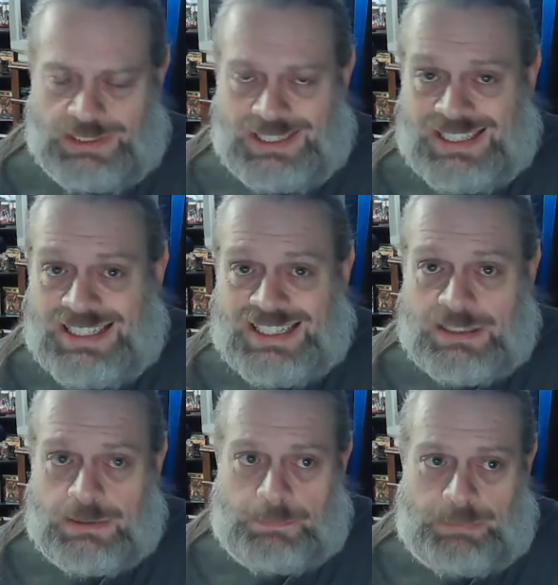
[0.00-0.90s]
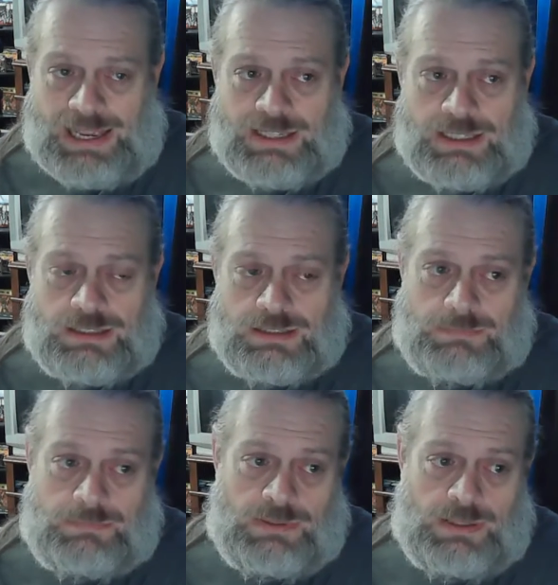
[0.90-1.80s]
eating pack, uh,
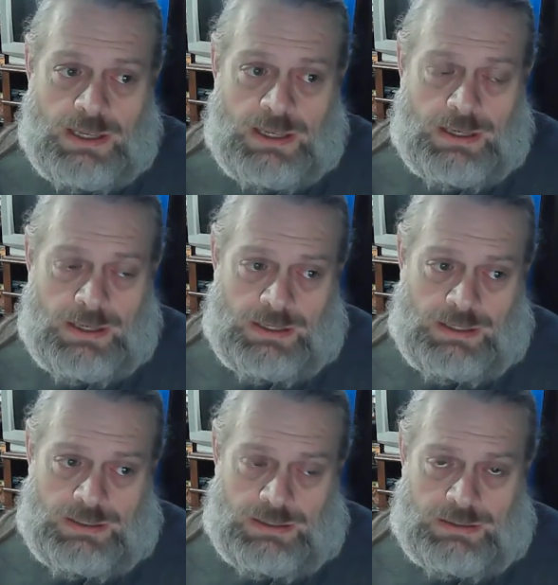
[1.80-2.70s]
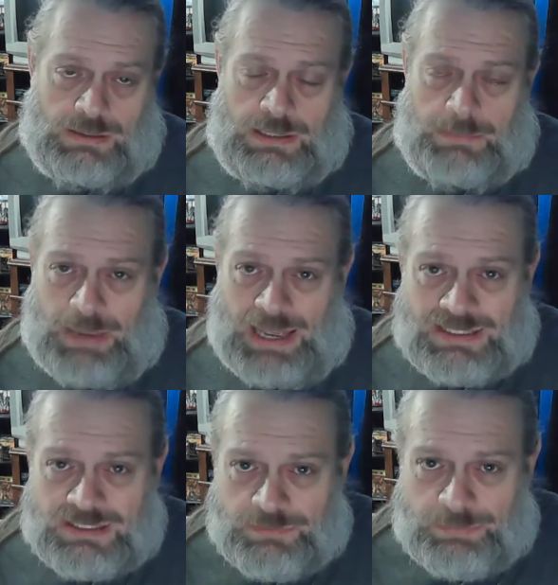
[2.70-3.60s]
the
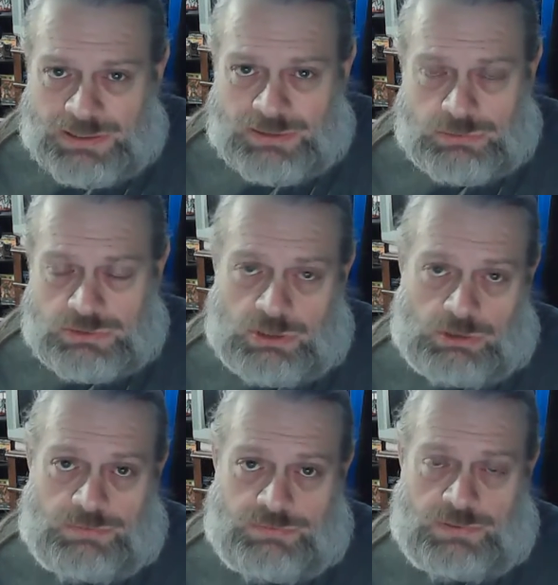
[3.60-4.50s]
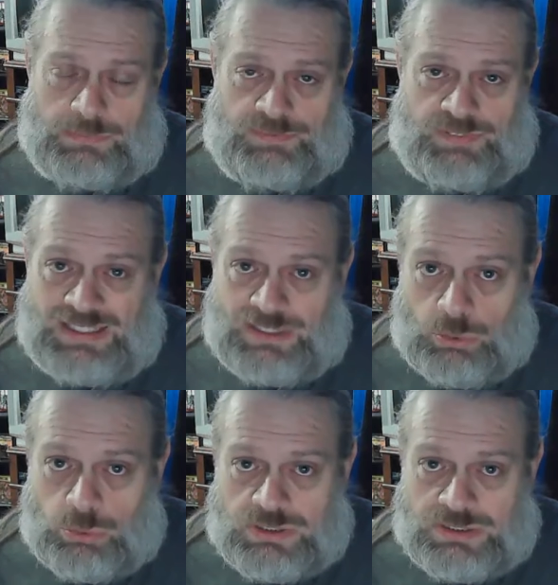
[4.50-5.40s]
packs of pickles from Van
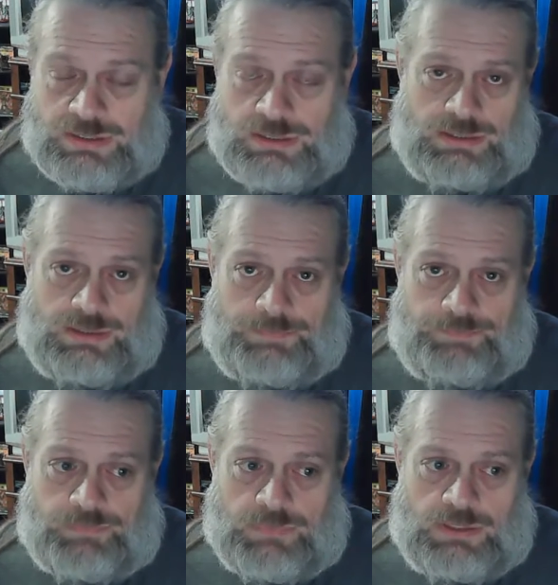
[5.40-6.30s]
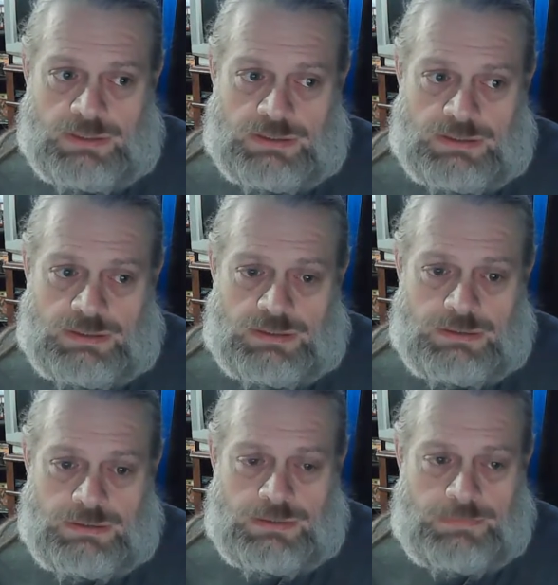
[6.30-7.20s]
Holten, uh,
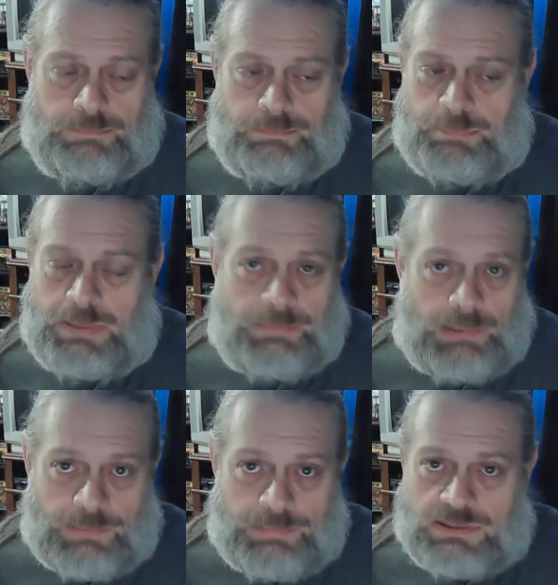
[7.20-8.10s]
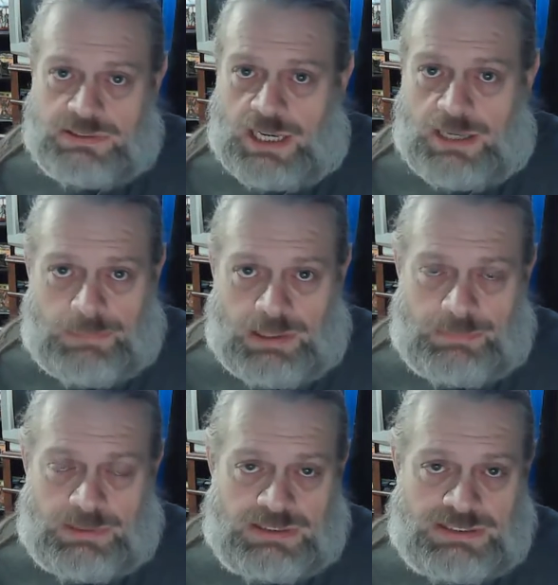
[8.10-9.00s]
Big Papa's, Hot
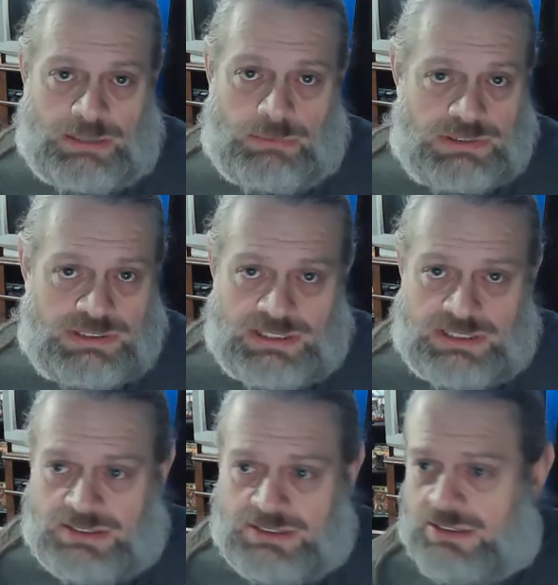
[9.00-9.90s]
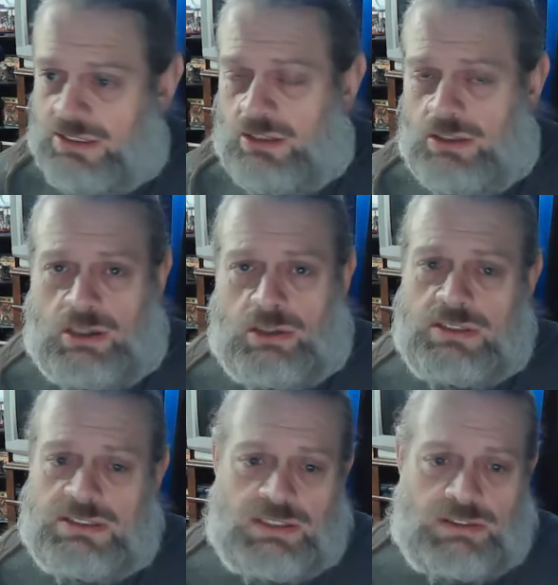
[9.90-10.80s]
Mama's, Sour Sis, all
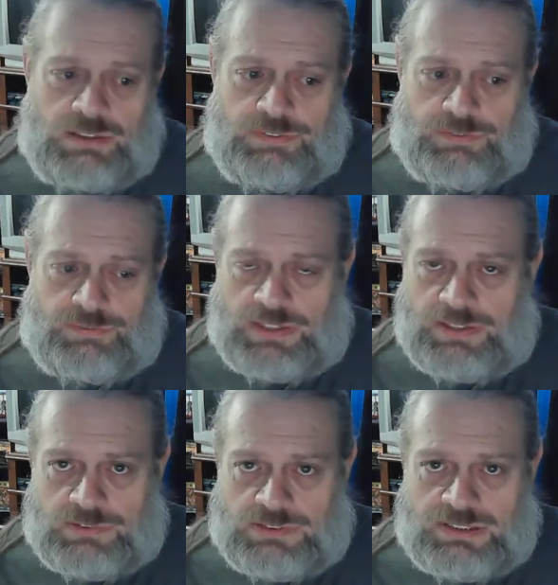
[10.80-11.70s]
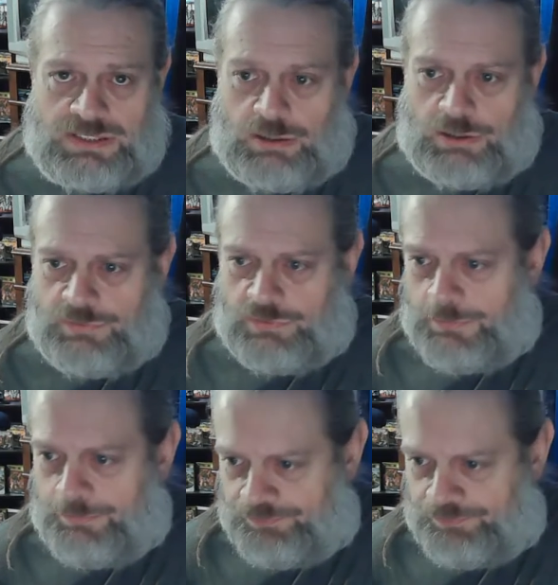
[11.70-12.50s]
these other different flavors that they offer.